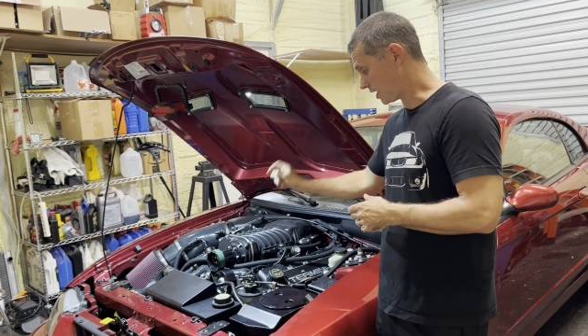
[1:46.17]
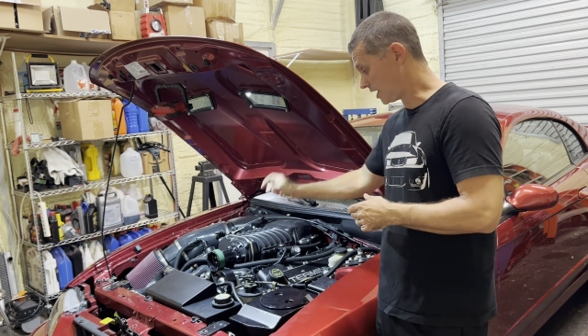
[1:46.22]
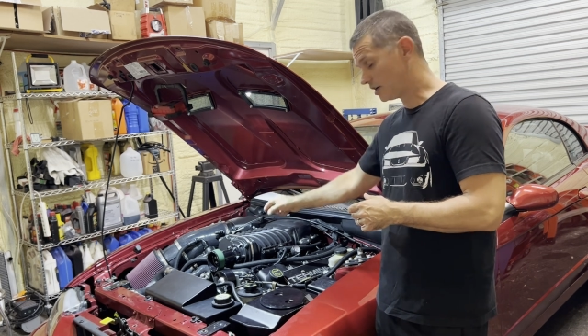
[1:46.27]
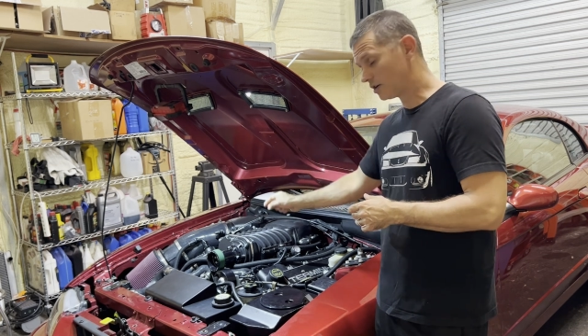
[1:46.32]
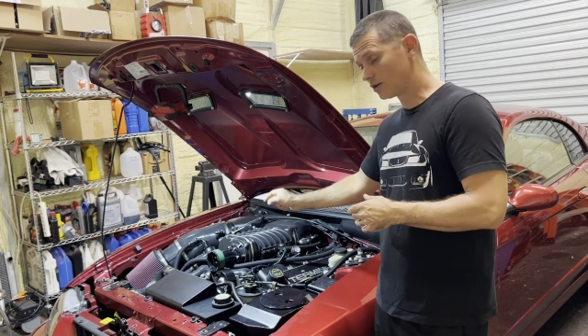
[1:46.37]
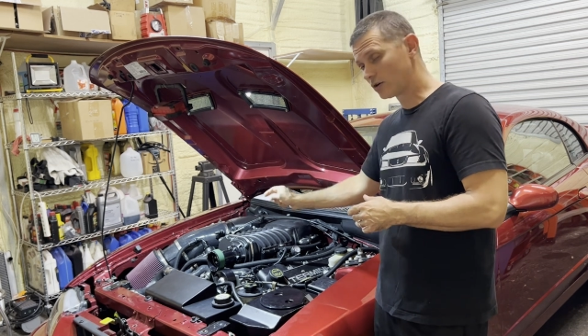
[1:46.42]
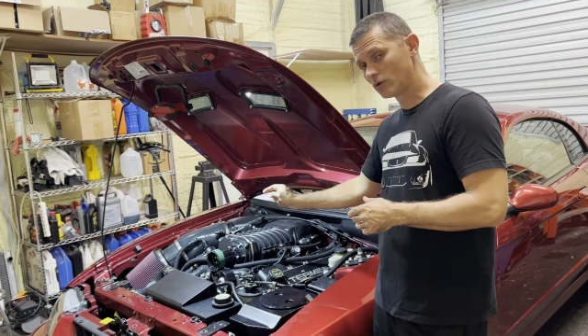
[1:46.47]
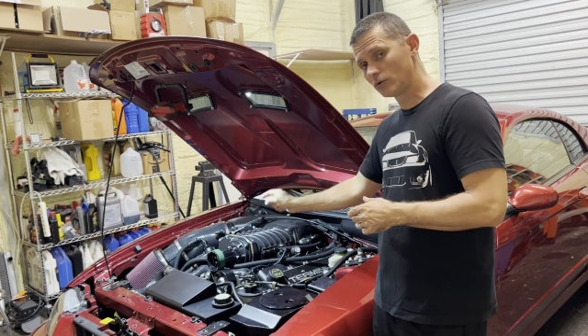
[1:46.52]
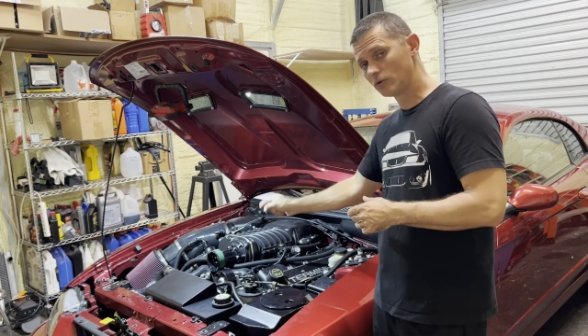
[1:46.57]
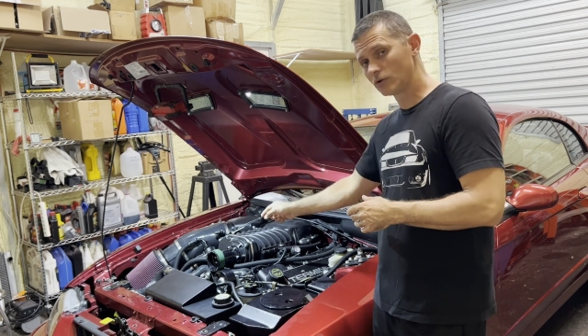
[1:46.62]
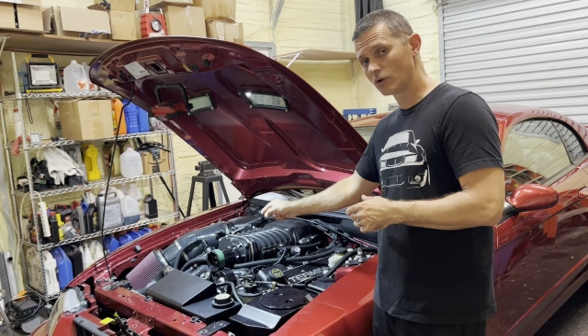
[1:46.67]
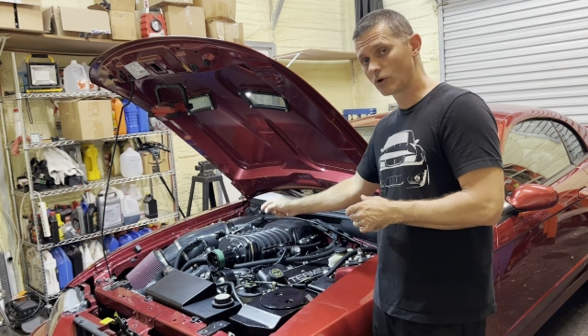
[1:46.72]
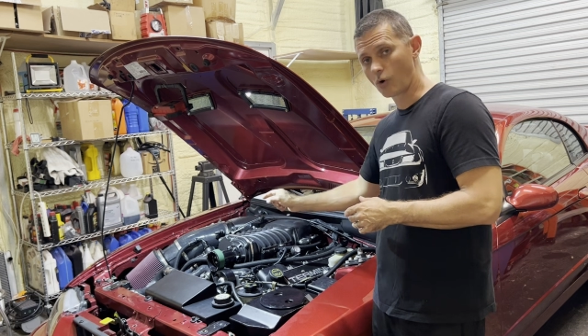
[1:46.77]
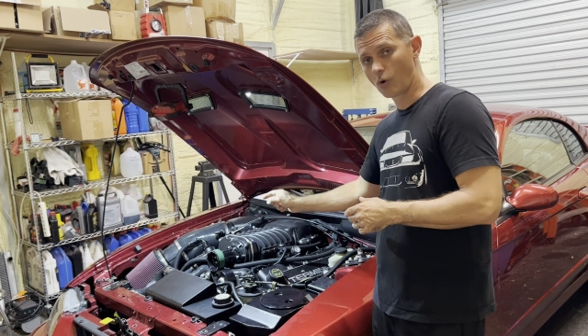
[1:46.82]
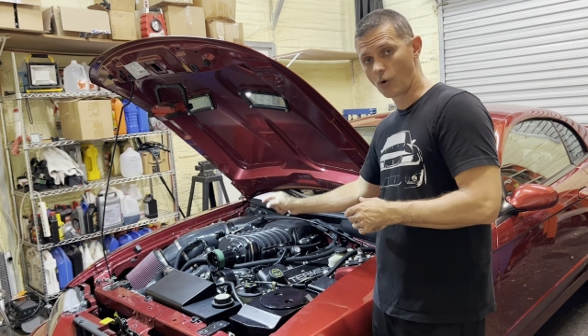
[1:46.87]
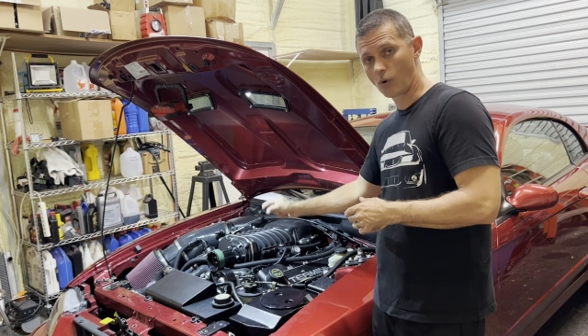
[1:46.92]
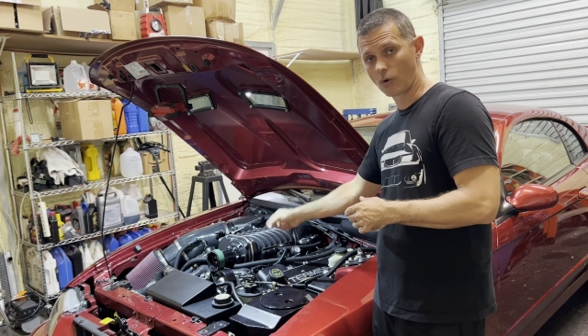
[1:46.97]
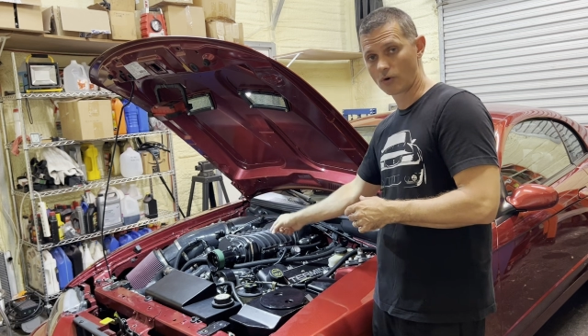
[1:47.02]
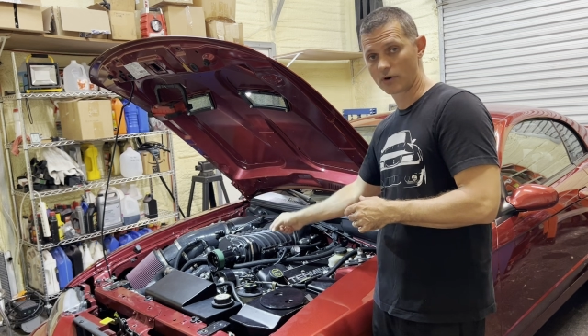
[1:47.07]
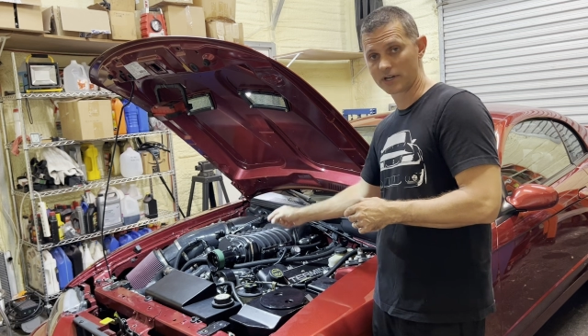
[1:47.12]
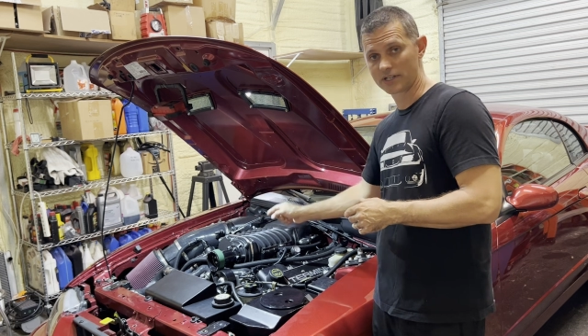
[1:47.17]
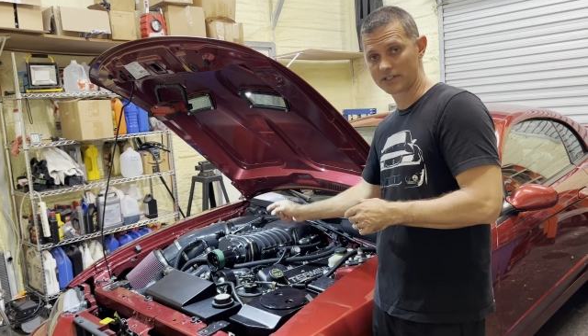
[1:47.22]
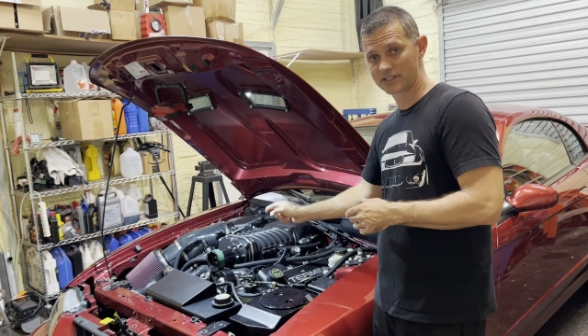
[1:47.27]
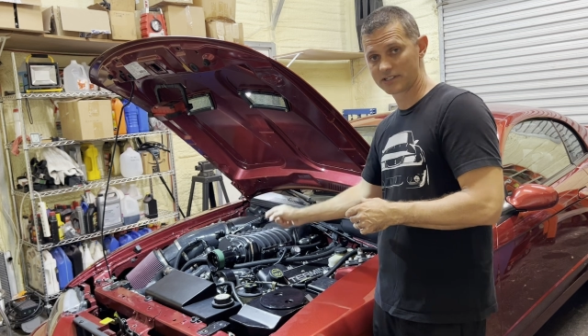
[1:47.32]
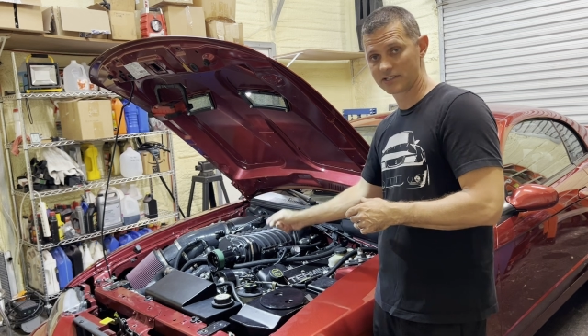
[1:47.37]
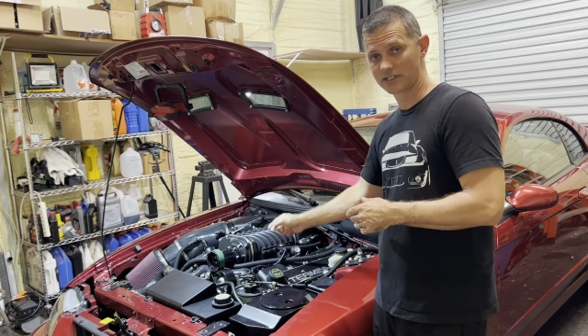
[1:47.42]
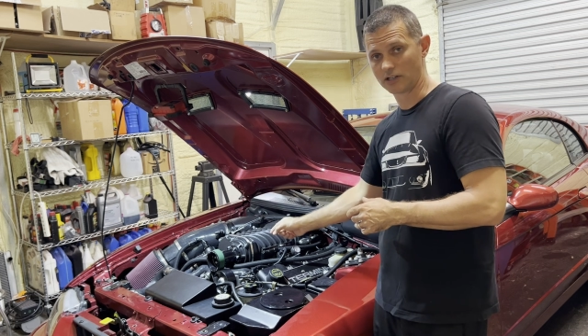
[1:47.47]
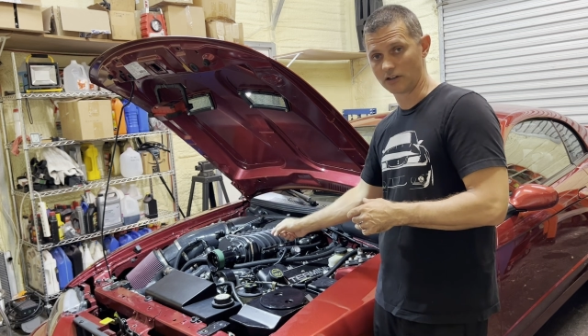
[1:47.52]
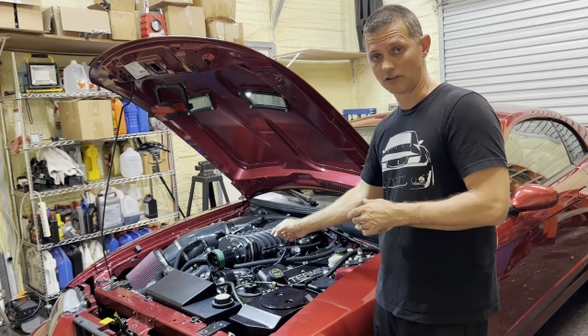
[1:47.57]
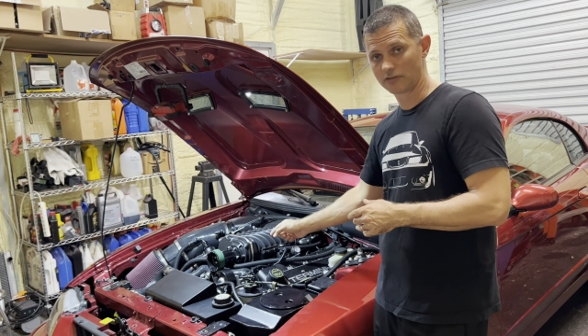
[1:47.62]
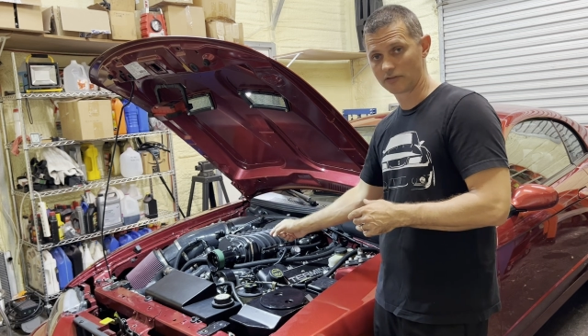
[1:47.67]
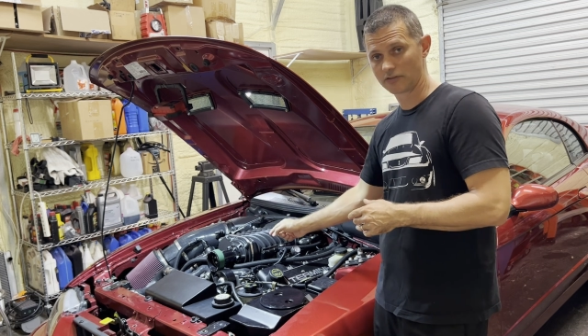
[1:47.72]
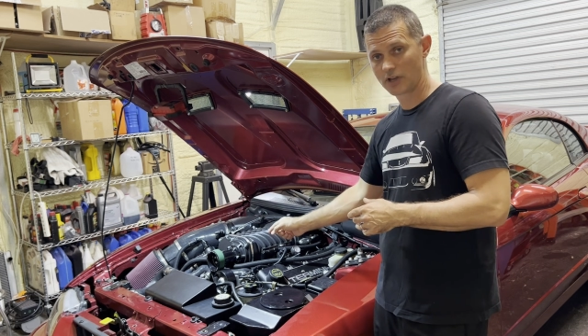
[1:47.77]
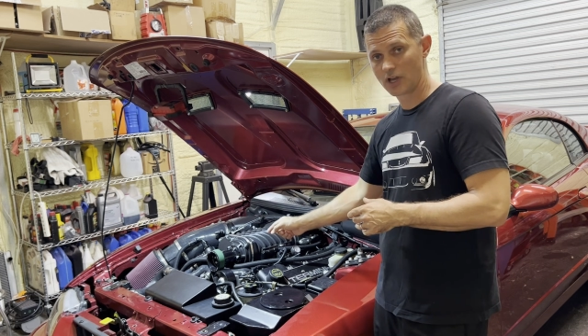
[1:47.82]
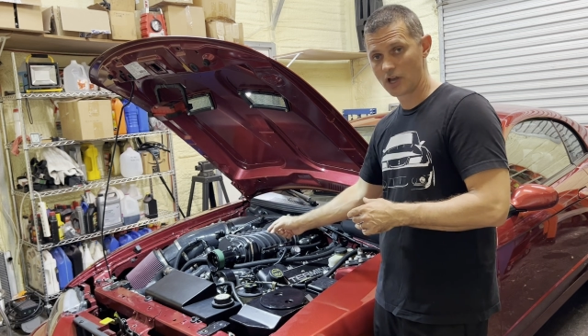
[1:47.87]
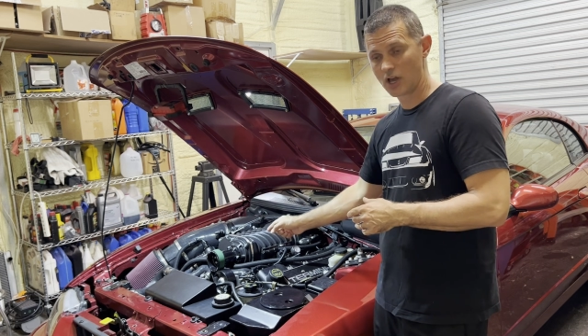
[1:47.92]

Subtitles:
intercooler core itself,